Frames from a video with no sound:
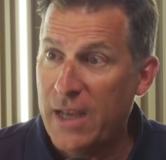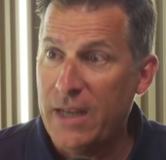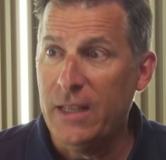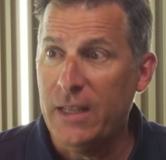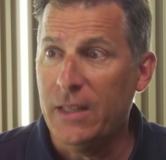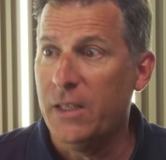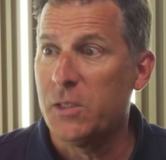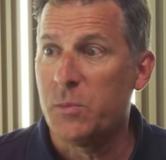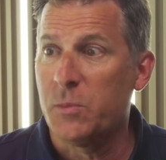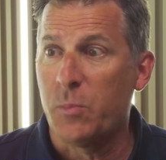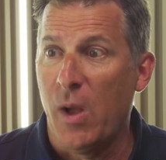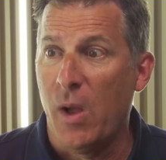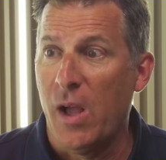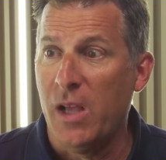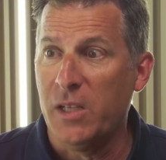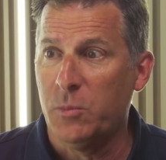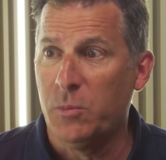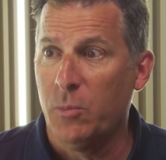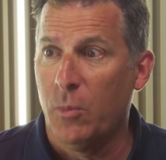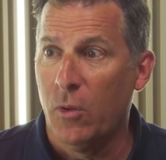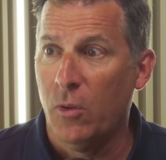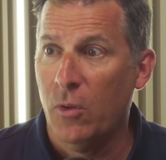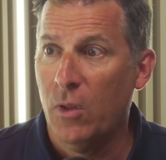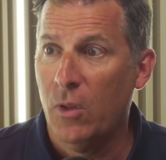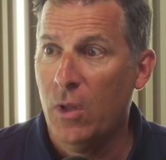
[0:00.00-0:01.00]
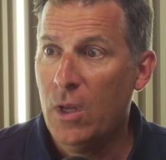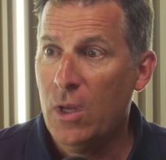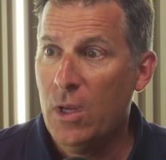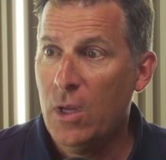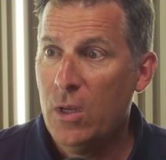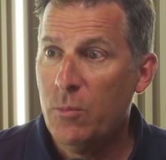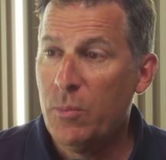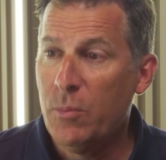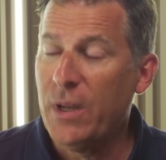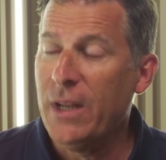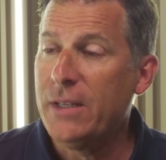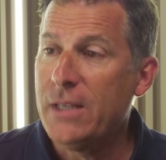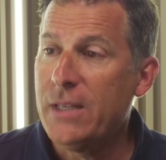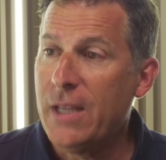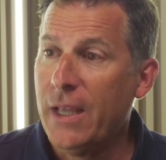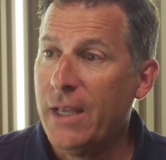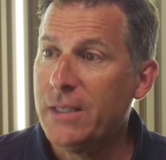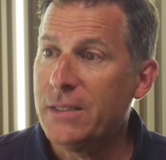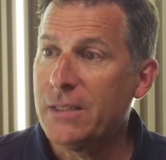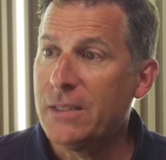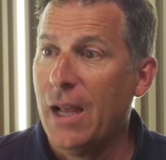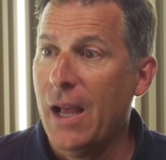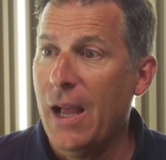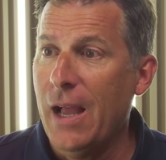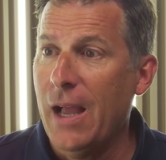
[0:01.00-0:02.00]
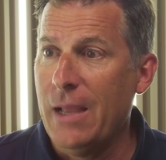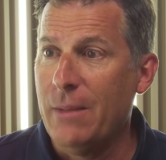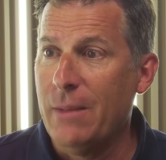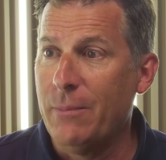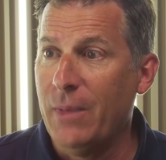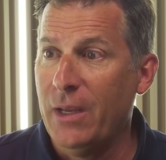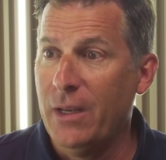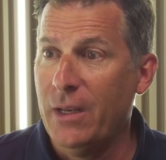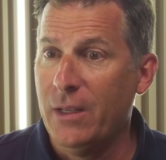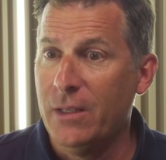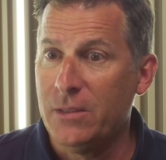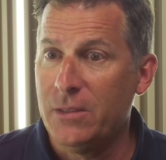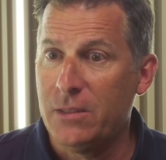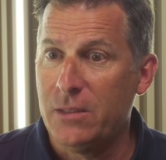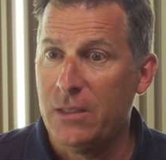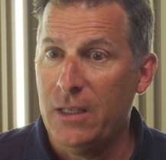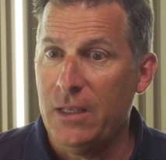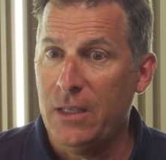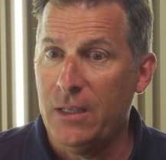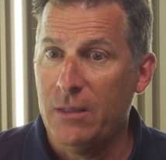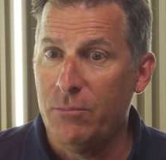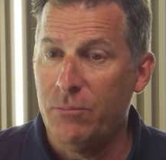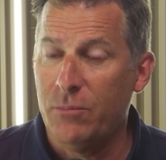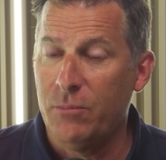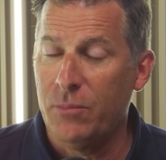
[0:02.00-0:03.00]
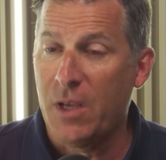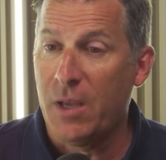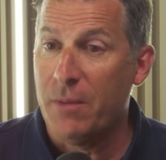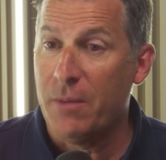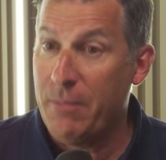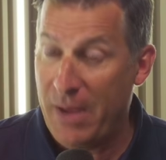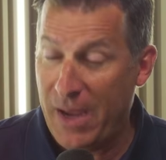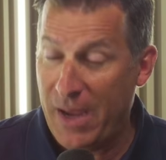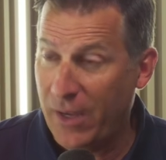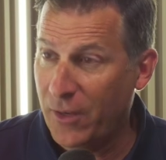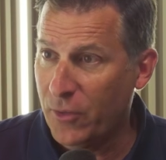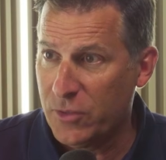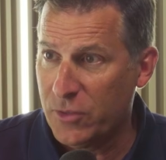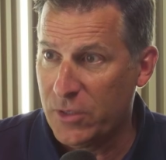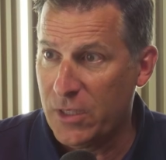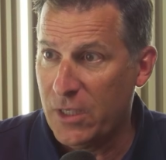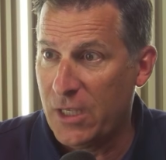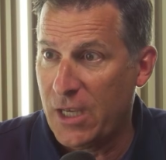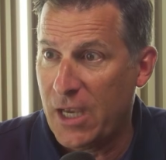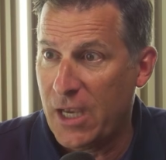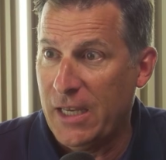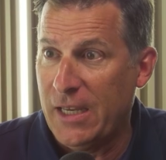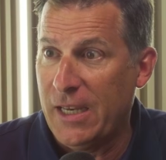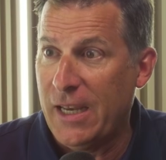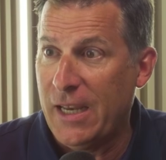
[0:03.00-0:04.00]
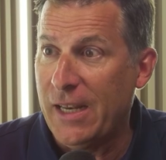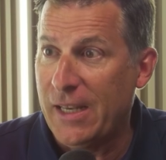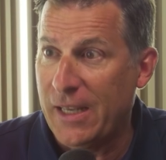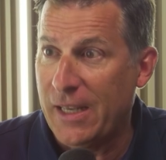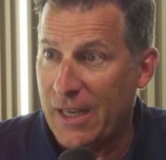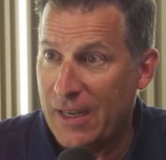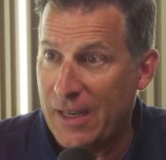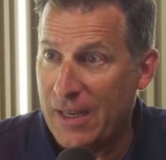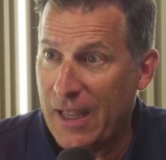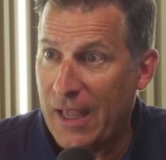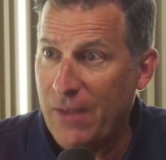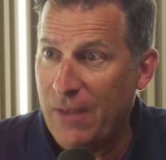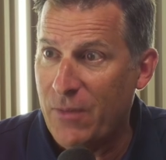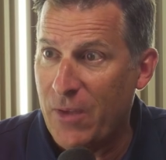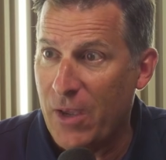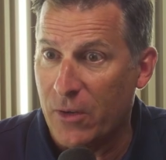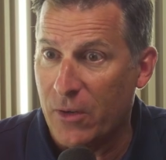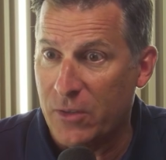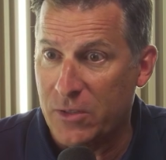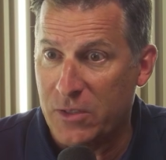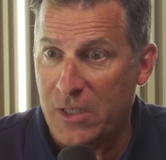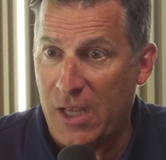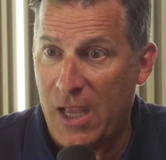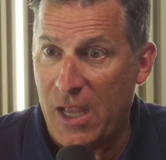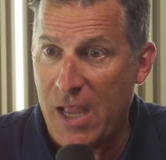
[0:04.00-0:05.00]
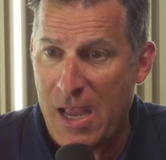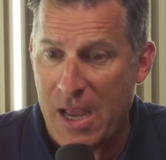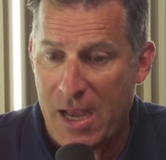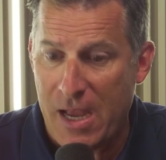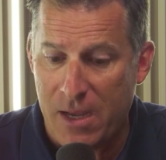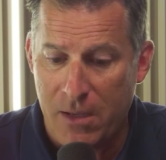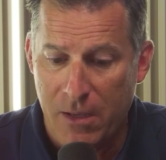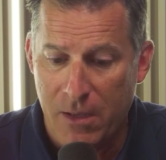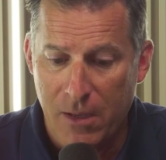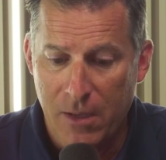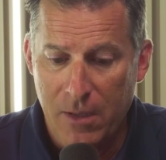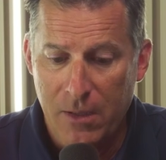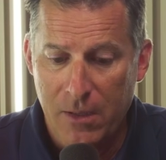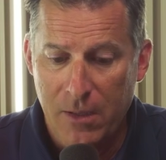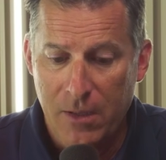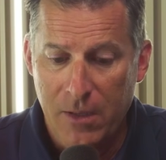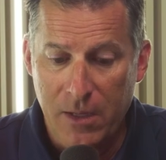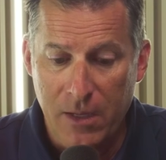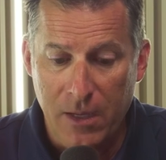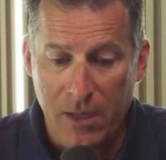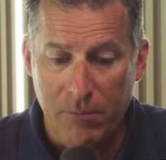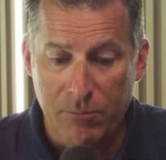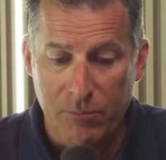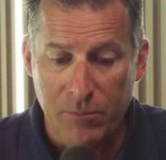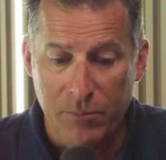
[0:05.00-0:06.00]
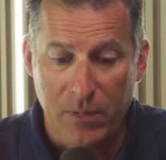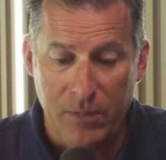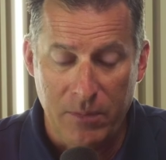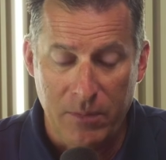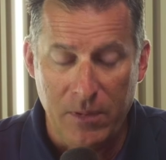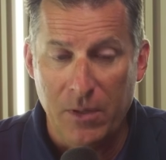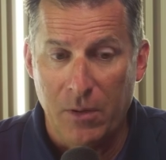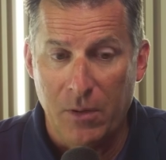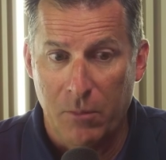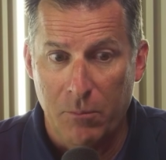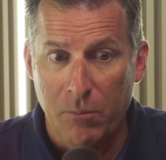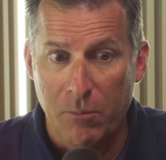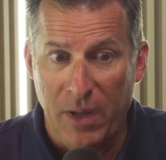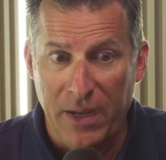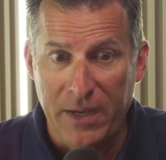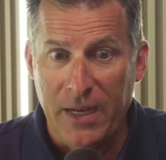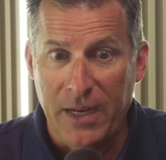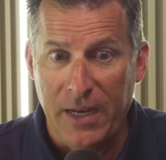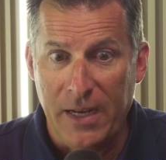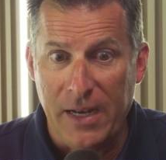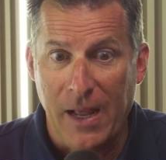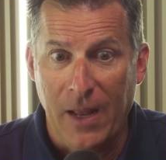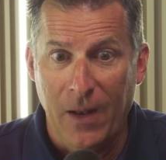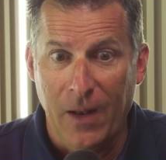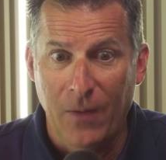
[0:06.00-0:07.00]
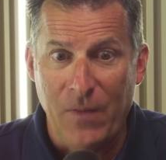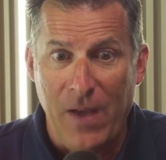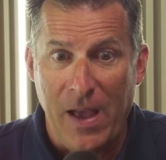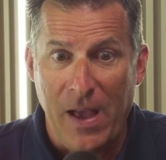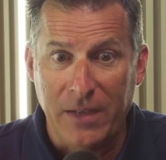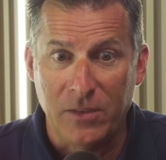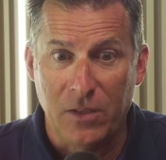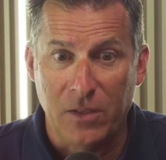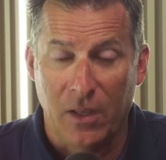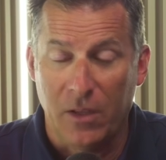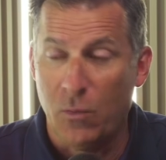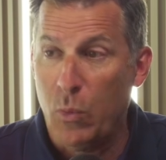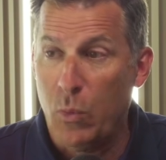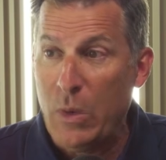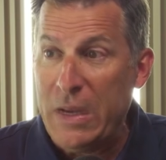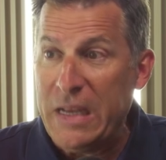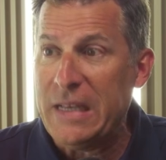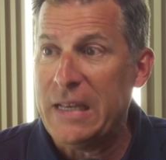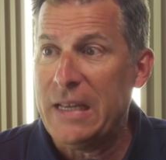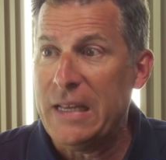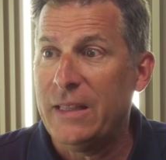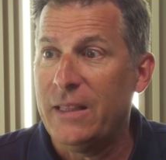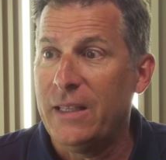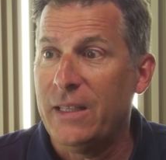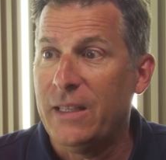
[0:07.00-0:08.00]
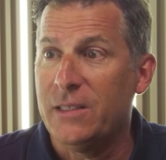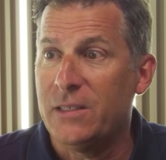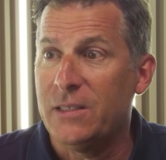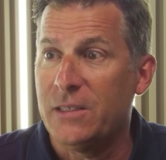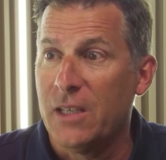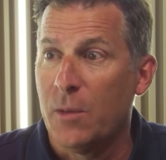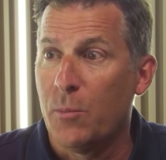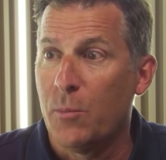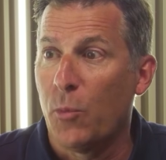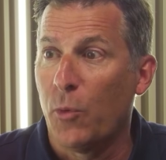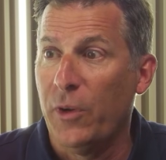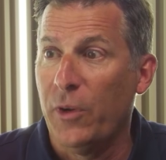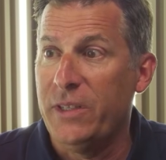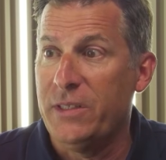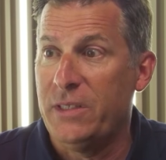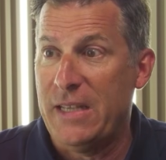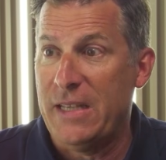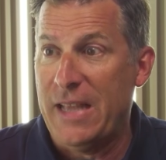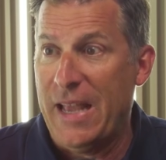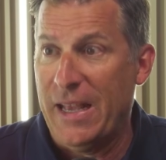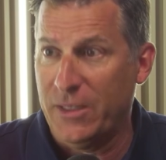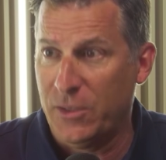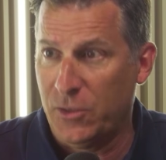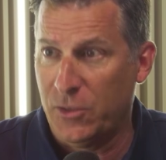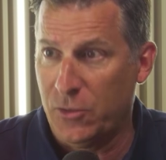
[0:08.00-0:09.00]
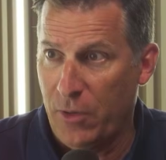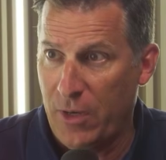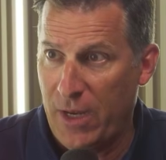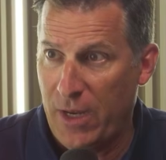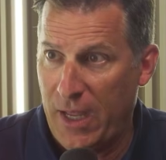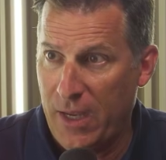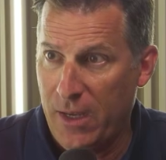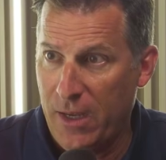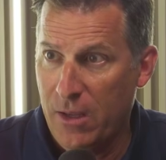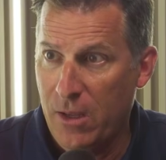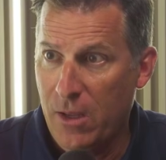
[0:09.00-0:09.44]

anything's possible, but it takes time. And as the commanders of the Canadian Navy are saying, Monday in Halifax, like, we need these submarines yesterday.